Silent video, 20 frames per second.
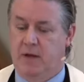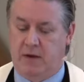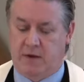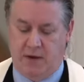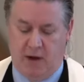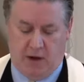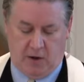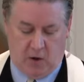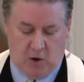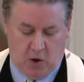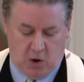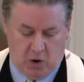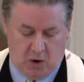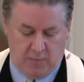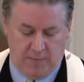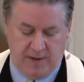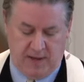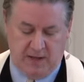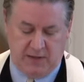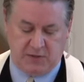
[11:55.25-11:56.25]
Not
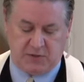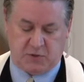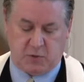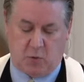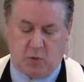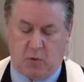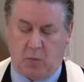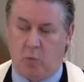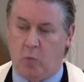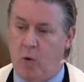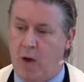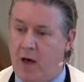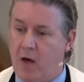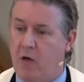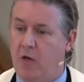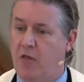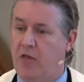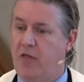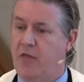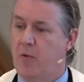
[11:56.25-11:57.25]
armies or
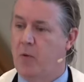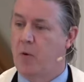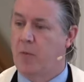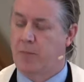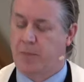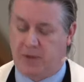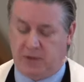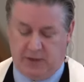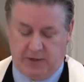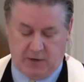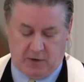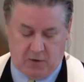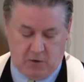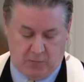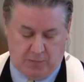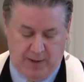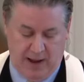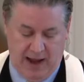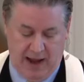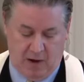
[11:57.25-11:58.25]
wealth or political
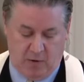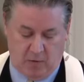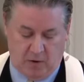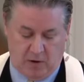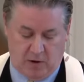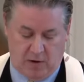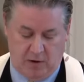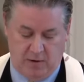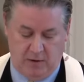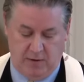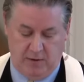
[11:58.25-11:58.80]
power.